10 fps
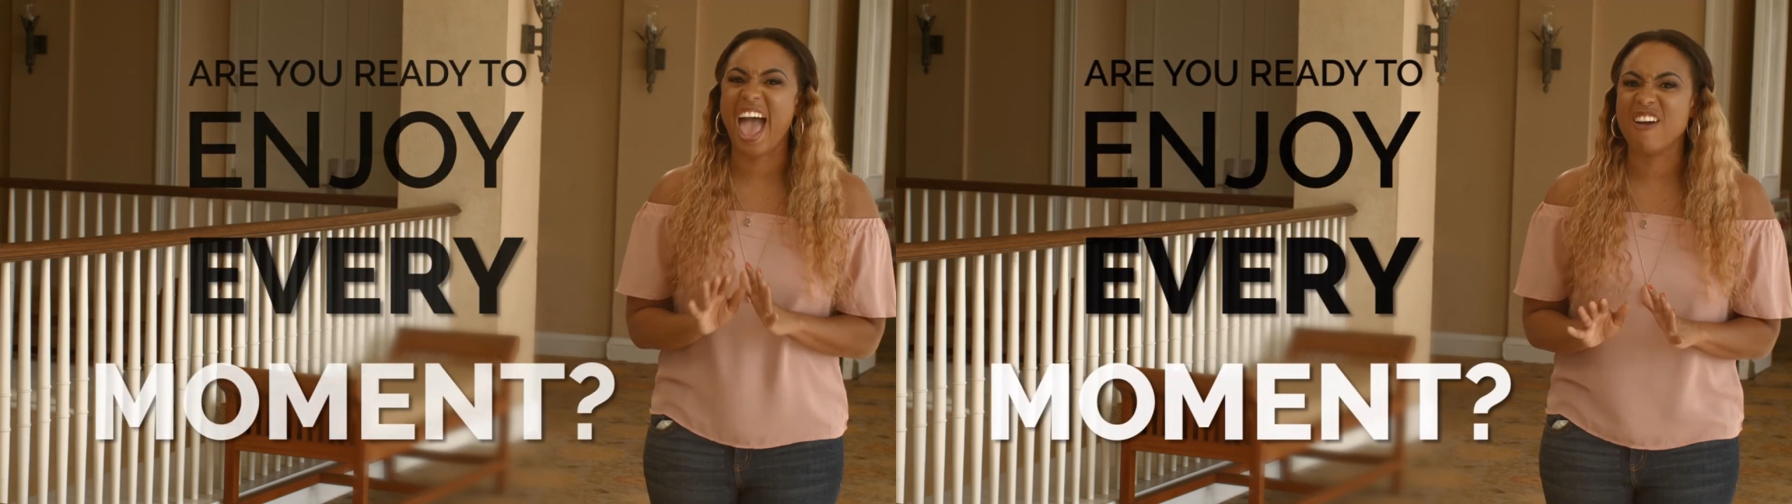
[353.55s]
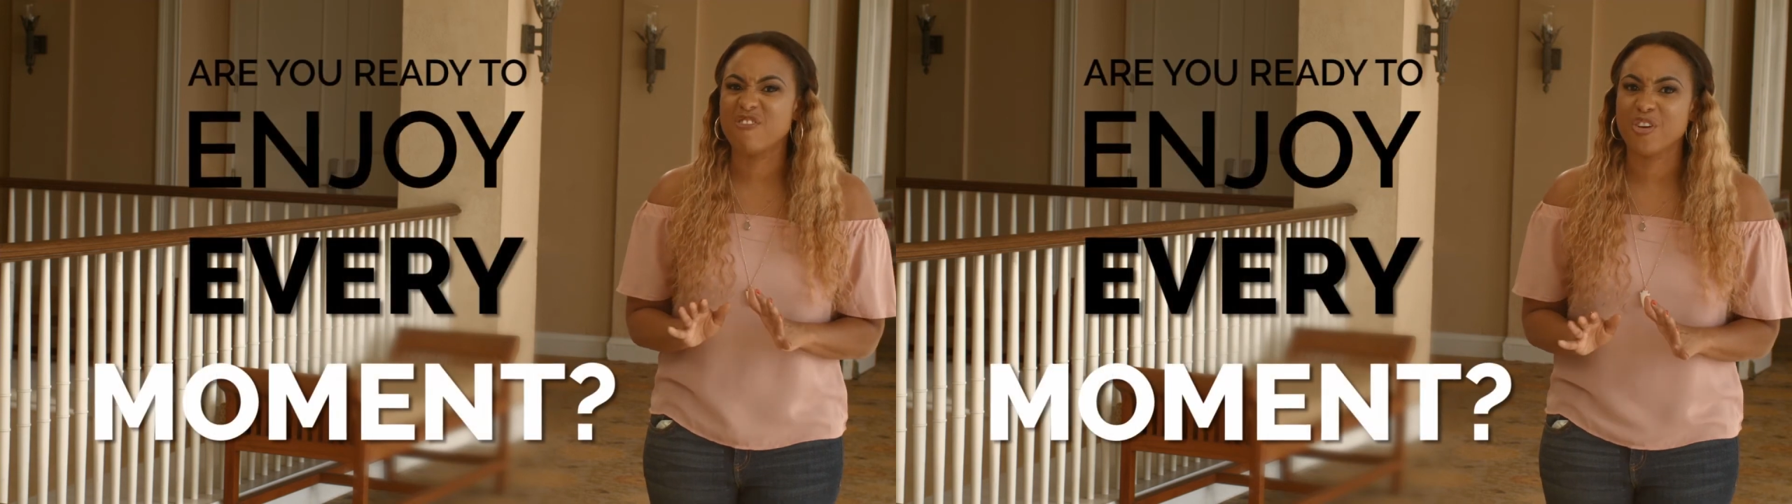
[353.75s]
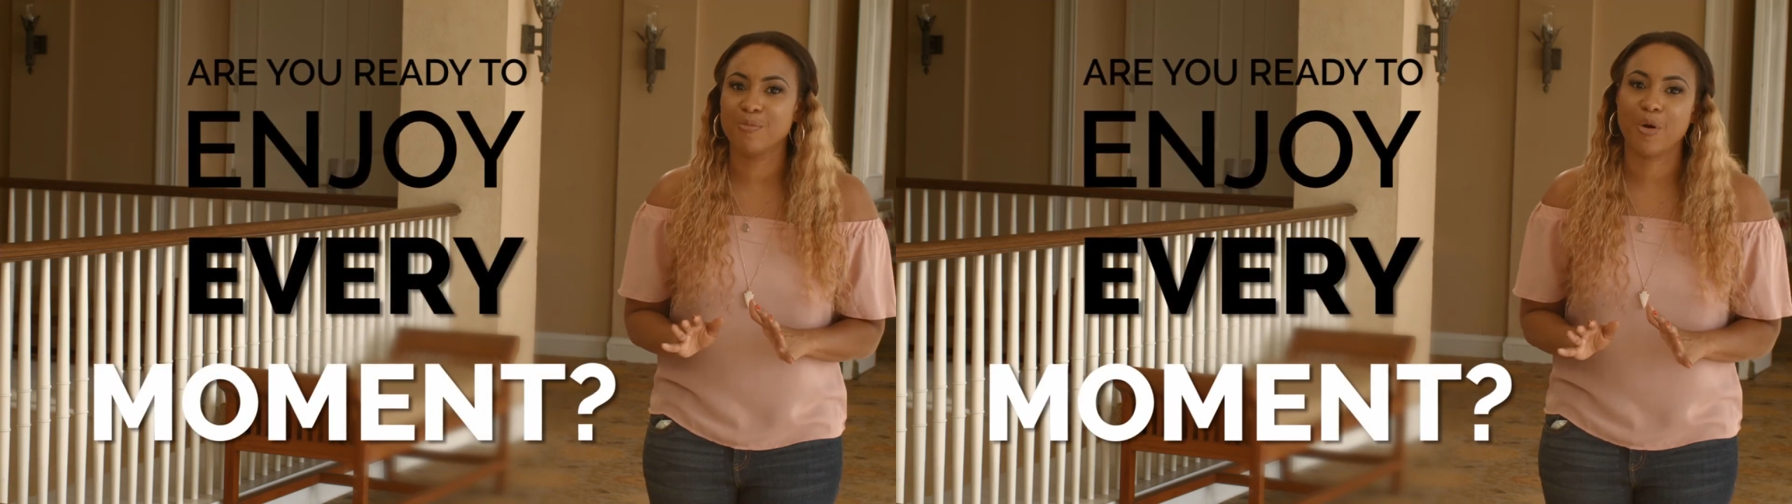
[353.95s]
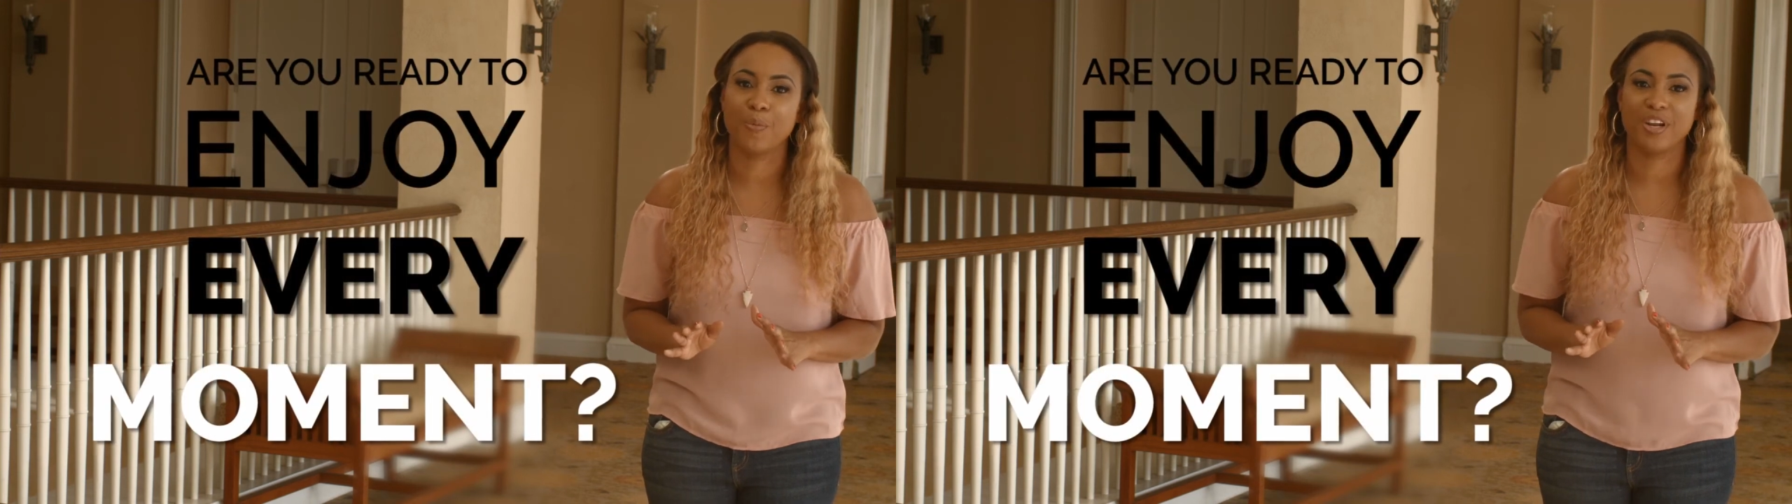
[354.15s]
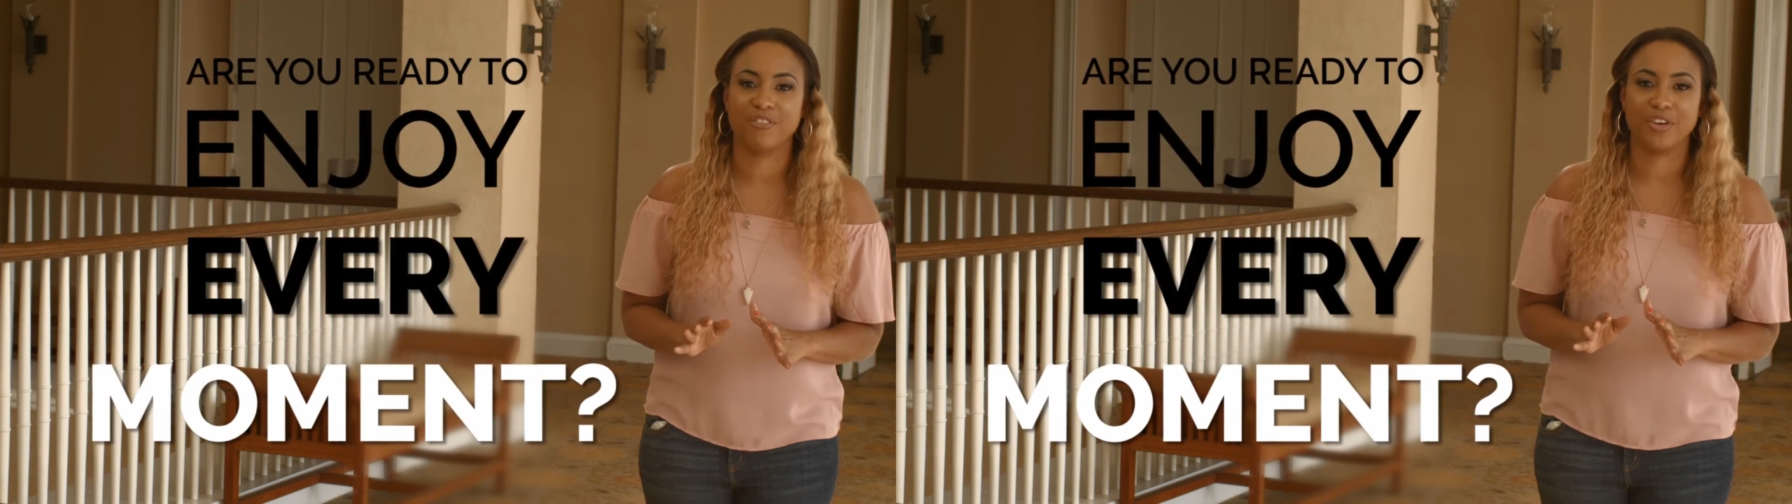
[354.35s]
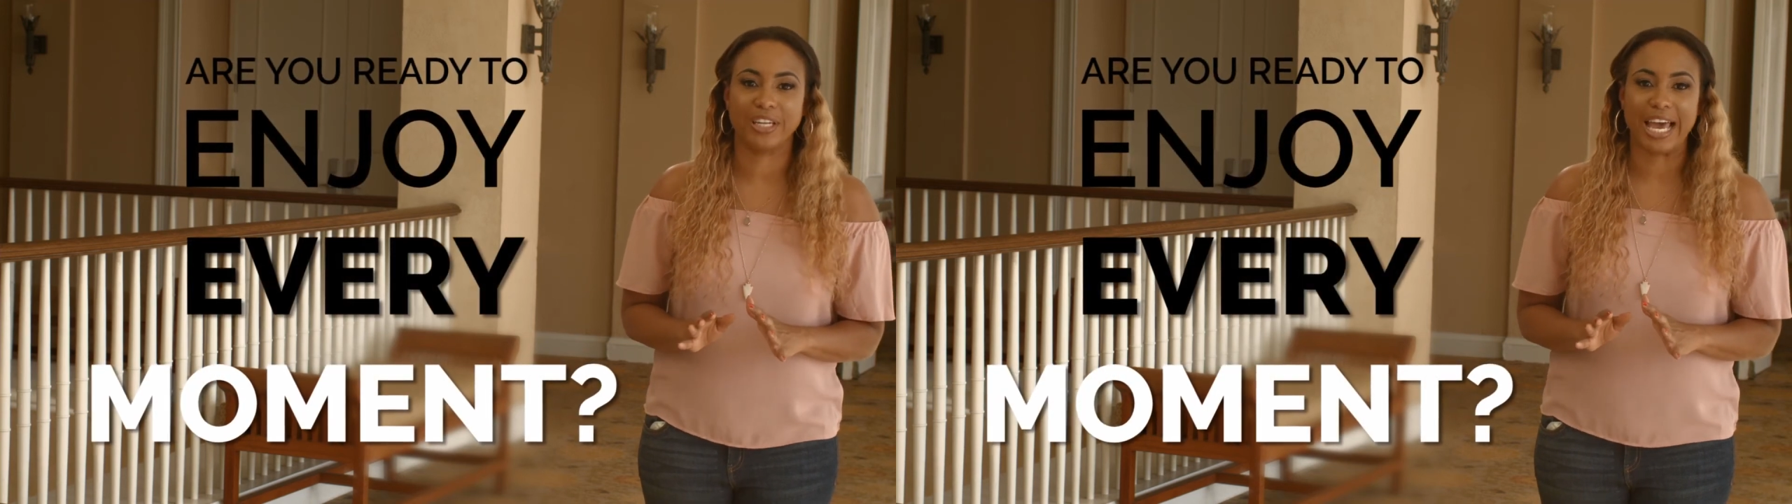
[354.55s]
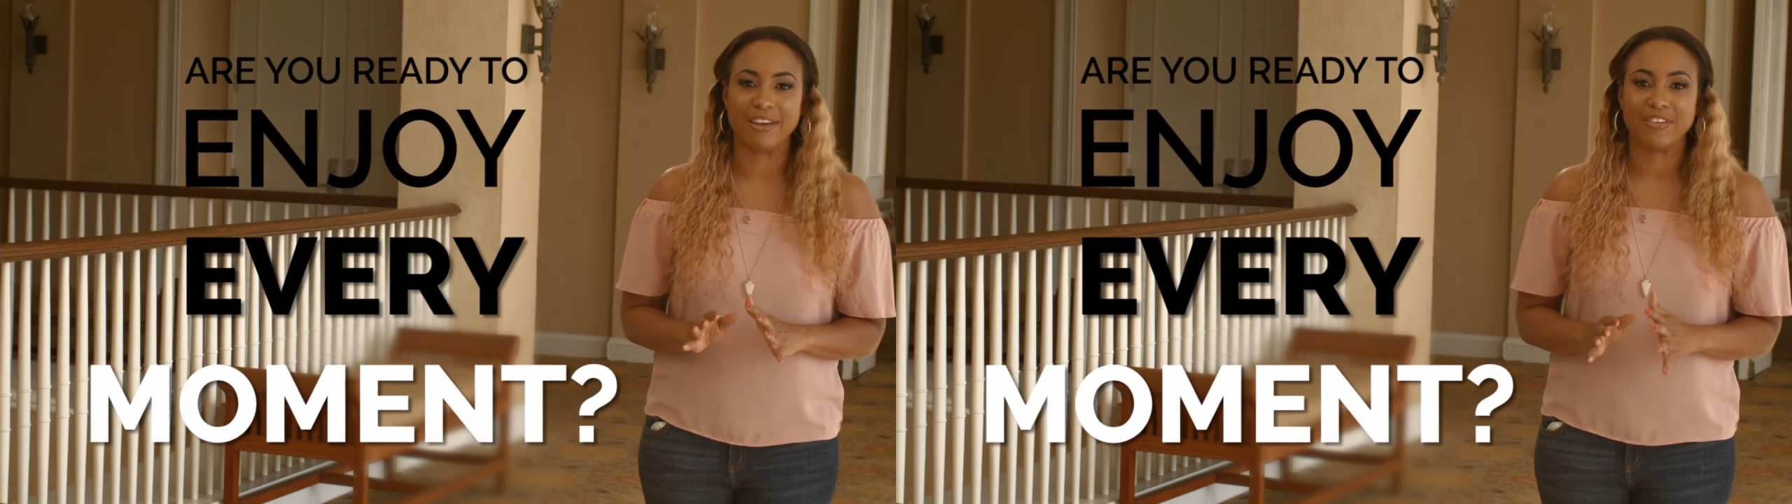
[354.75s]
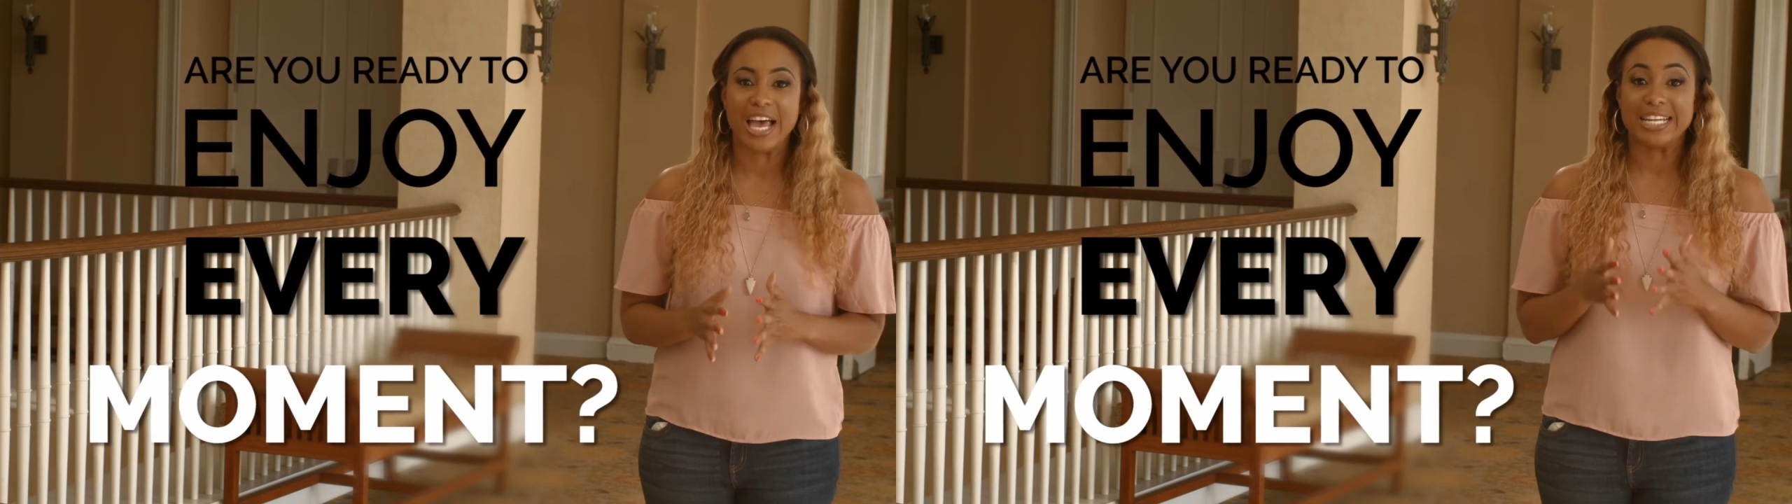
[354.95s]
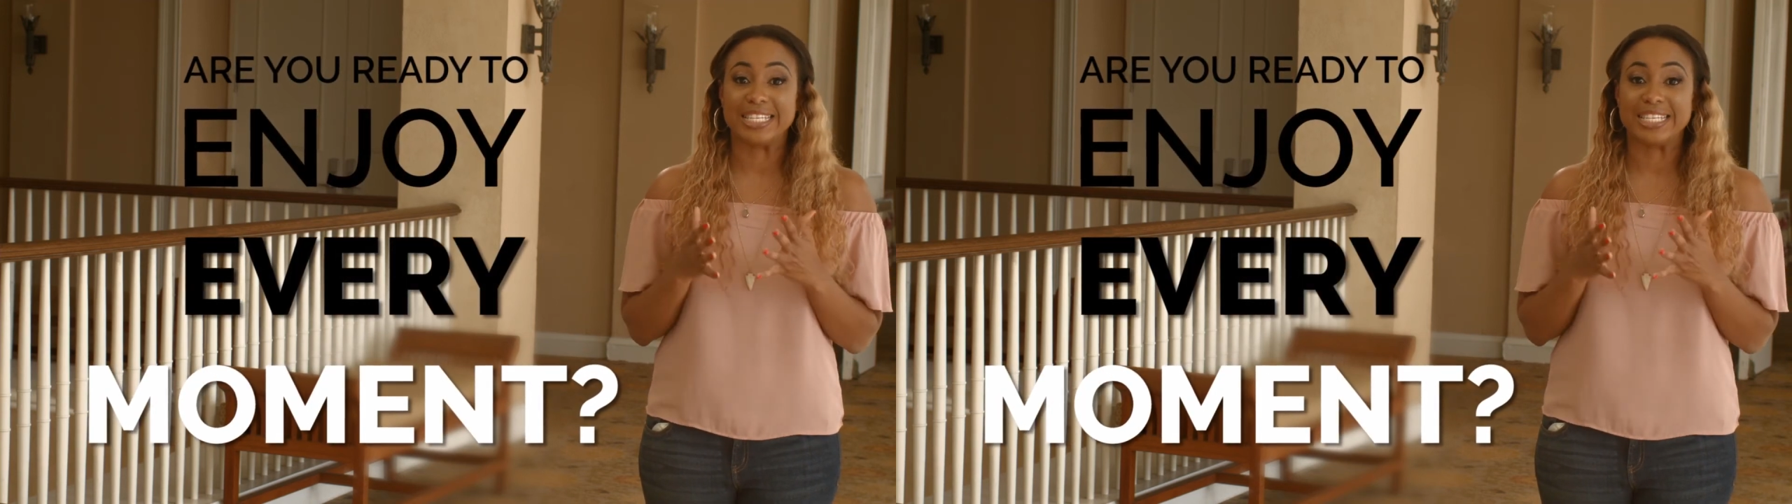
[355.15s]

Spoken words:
every moment of your life